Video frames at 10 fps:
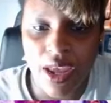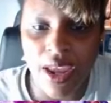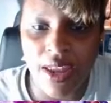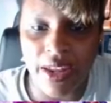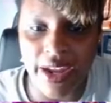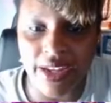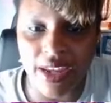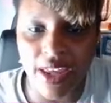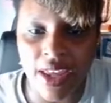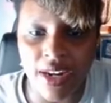and like
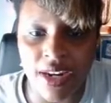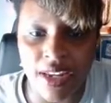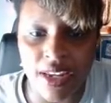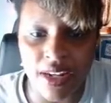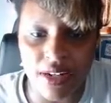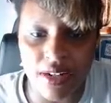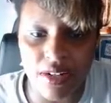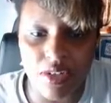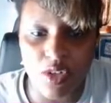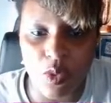edit
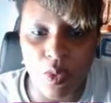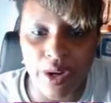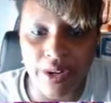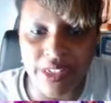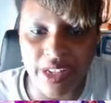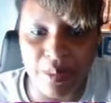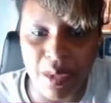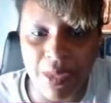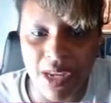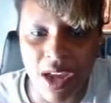it to where it's like
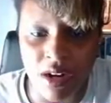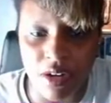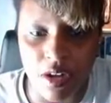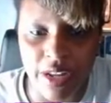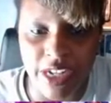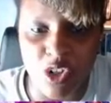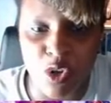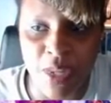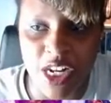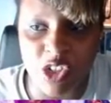maybe I don't know, like
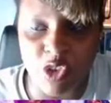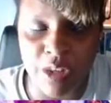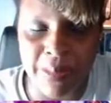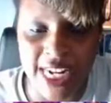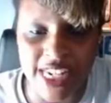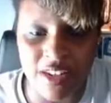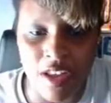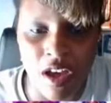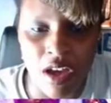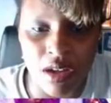two minutes, three minutes
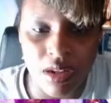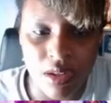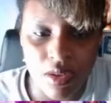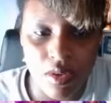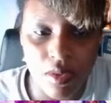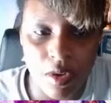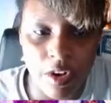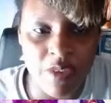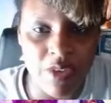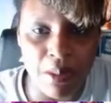long,
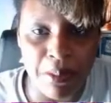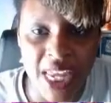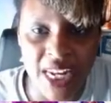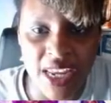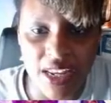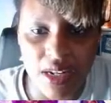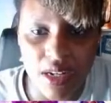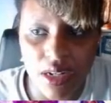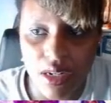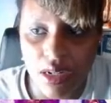or even a minute?
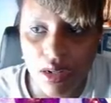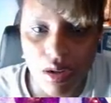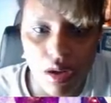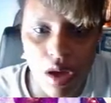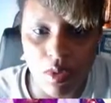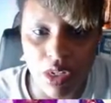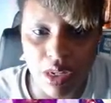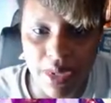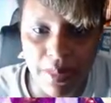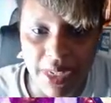Oh, look
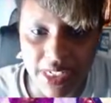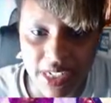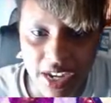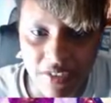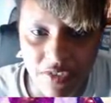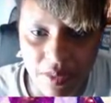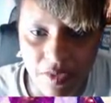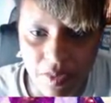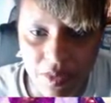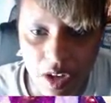at me! I'm about to die from
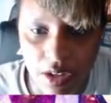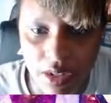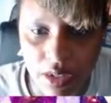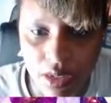from talking.